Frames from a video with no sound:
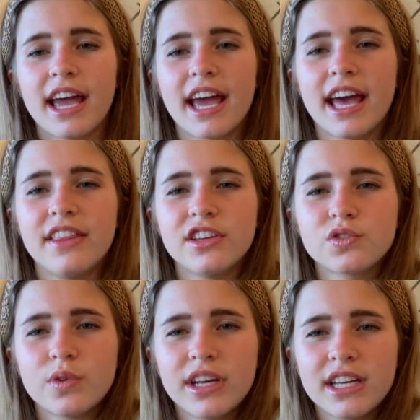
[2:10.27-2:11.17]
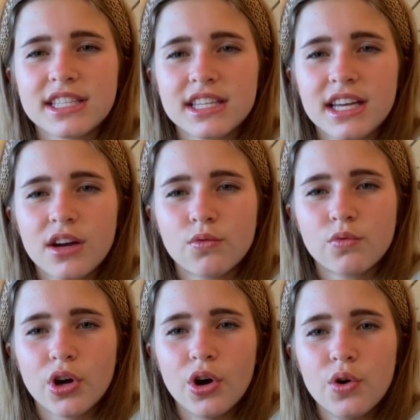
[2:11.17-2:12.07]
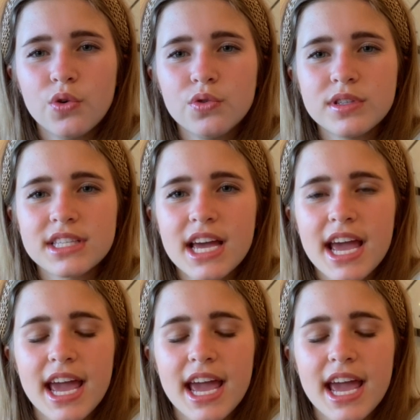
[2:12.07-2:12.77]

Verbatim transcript: And this one is rose,